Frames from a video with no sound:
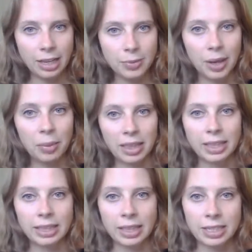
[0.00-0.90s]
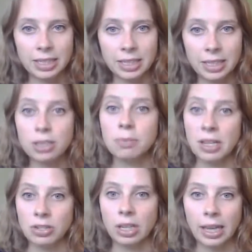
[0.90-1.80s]
that's why we think that this is
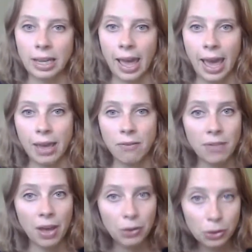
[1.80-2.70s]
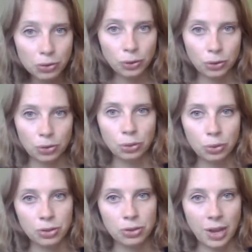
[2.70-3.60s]
especially a very useful tool
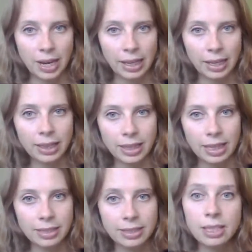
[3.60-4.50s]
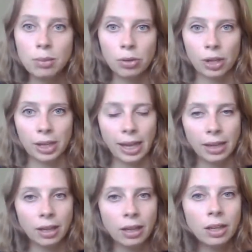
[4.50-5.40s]
for training these
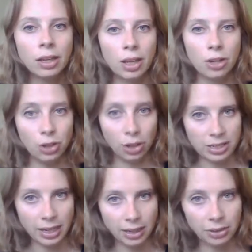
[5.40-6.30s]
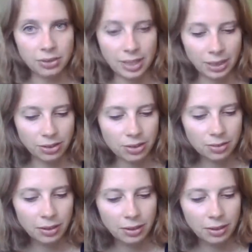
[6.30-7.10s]
team-working, non-technical skills.